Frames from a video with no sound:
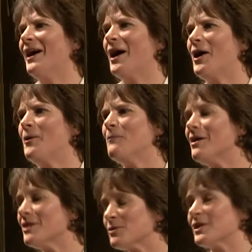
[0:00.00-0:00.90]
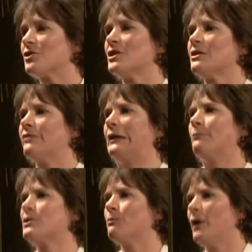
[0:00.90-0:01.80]
Um, this was actually
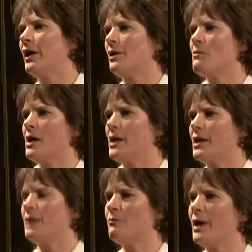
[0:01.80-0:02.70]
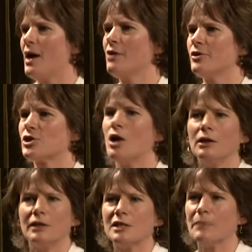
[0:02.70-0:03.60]
developed by my, my Irish
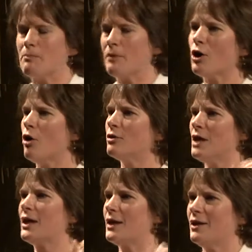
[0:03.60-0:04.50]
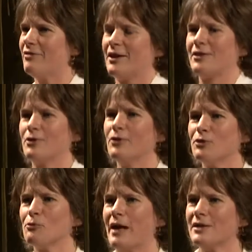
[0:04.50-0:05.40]
colleagues, my, my Koglaki, if I can throw in the
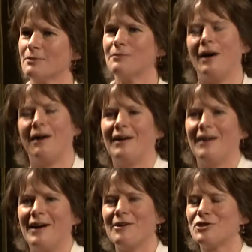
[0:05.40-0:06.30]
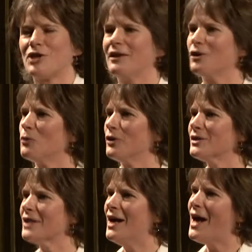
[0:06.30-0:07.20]
random uh, Irish Gaelic word,
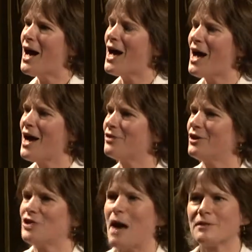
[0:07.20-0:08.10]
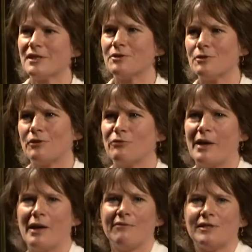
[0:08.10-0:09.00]
uh, at the ADAPT Centre. You may
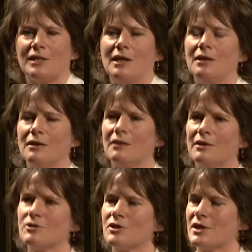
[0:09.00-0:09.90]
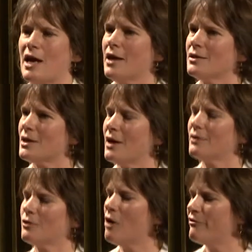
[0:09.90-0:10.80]
have seen their stand at the
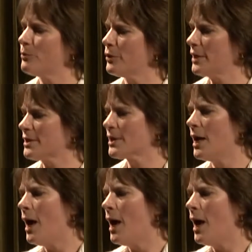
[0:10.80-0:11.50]
coffee breaks.